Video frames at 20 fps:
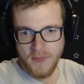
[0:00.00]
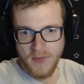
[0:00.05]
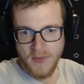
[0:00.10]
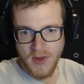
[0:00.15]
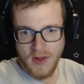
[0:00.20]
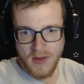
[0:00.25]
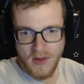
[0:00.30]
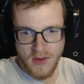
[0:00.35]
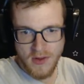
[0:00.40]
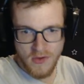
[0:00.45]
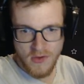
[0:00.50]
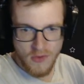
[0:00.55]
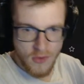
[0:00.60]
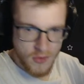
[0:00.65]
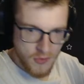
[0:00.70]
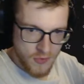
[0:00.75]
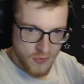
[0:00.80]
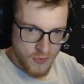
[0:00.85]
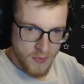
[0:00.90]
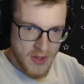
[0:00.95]
This
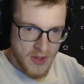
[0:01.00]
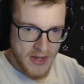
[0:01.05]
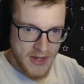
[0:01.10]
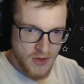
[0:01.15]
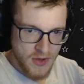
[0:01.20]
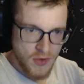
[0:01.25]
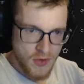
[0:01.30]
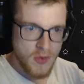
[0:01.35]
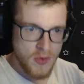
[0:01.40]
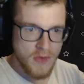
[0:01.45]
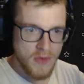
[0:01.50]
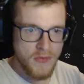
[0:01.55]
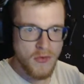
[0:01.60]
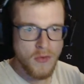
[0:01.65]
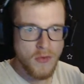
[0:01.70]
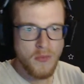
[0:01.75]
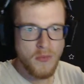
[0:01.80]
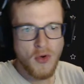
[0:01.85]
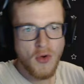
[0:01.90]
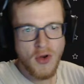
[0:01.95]
also, mind you, if you
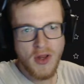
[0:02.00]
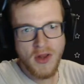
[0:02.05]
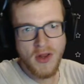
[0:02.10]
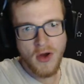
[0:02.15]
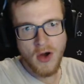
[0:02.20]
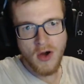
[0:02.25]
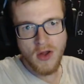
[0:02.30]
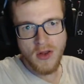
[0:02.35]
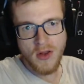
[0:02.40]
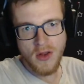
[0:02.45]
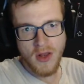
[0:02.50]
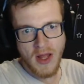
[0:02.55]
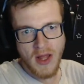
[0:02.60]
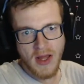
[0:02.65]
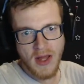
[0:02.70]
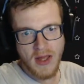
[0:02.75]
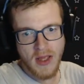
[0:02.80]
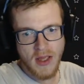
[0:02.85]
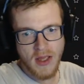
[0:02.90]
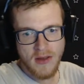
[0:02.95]
put it on
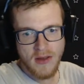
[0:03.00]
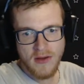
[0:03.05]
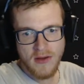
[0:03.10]
like